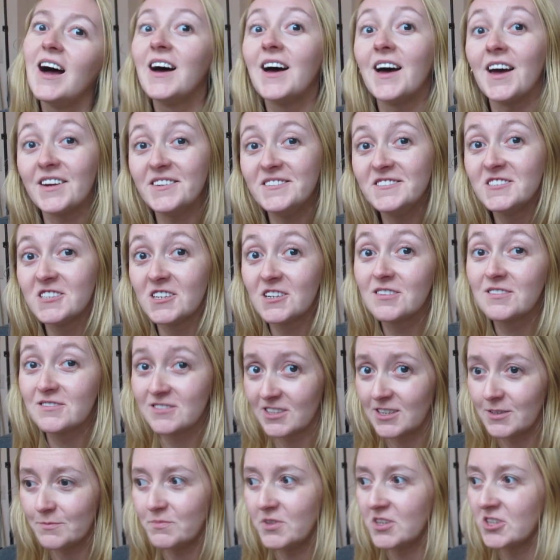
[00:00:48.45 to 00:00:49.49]
I just
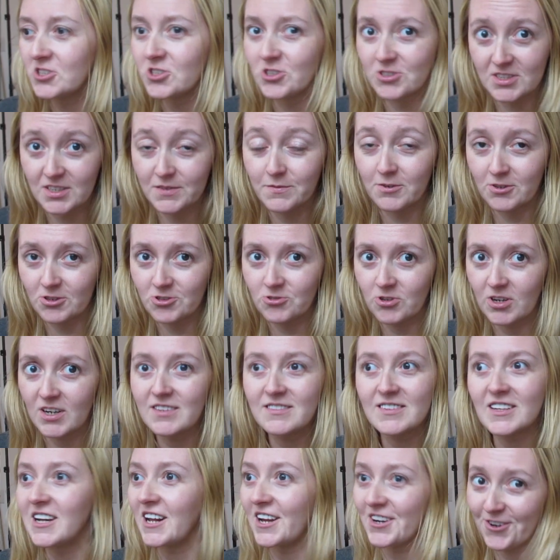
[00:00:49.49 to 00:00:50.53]
saw pictures of her
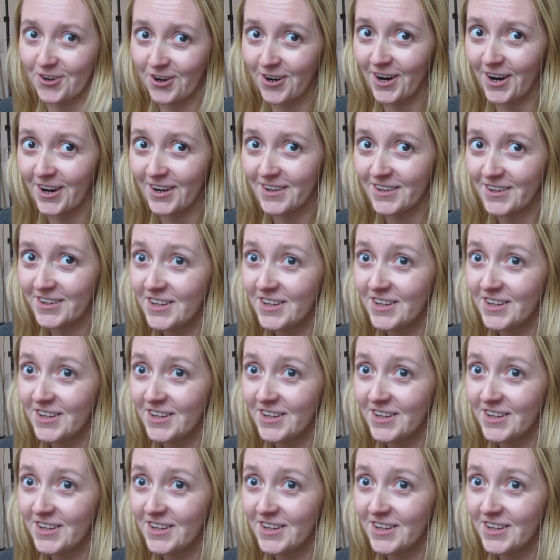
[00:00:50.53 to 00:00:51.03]
dress and I cried.